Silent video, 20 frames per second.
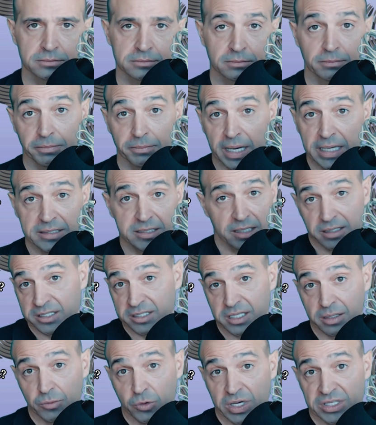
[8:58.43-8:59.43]
Basically the
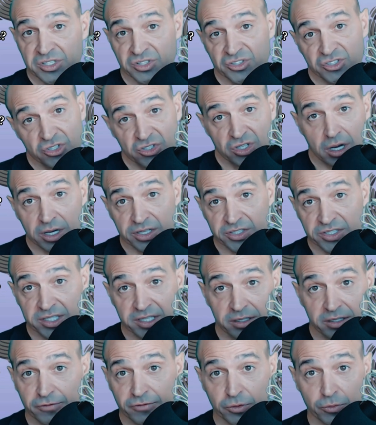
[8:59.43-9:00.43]
same question, just asked in a
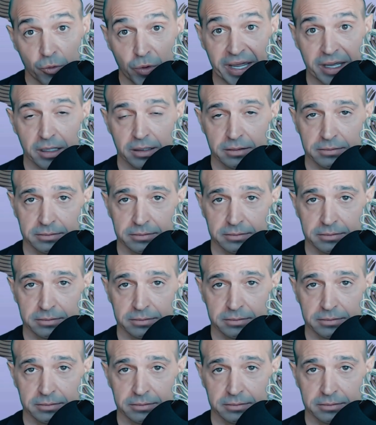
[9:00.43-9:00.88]
different way.